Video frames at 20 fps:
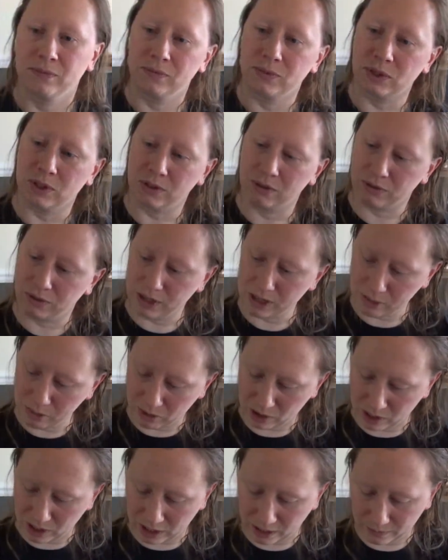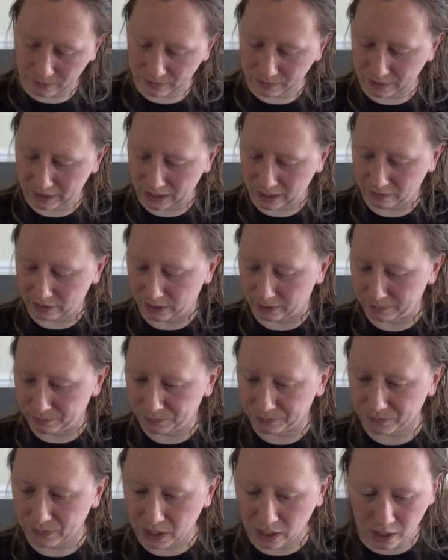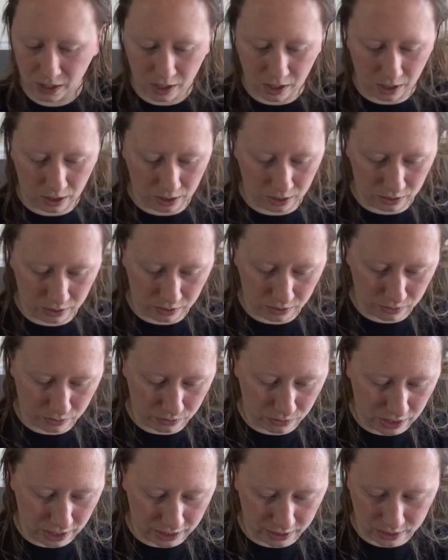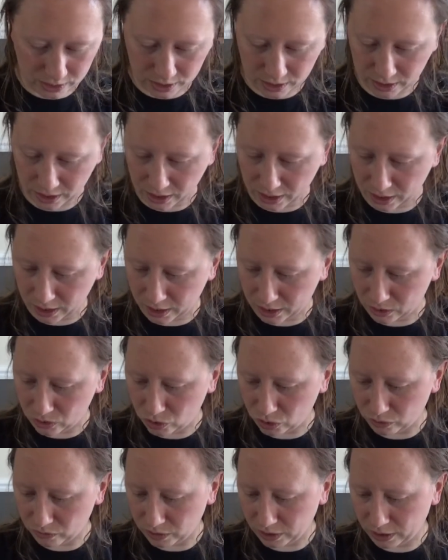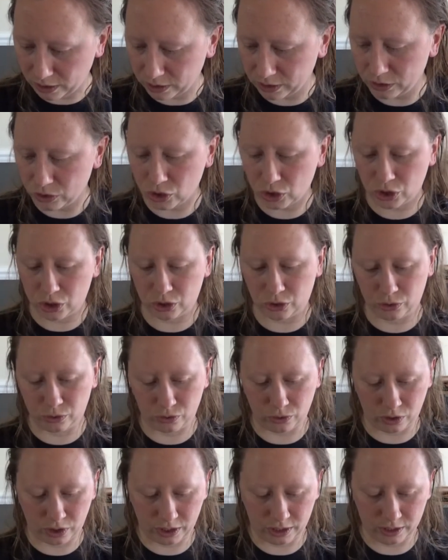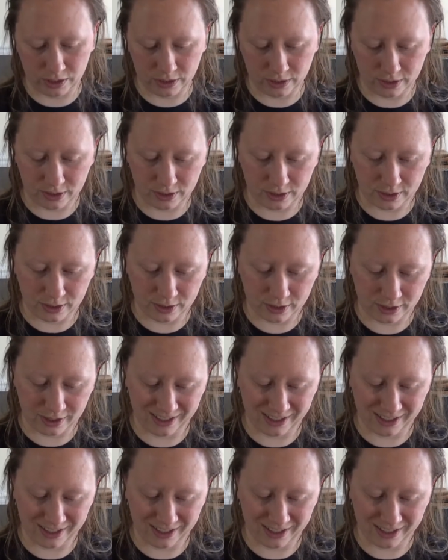So very pretty, loving it. All right, juvenile and children's.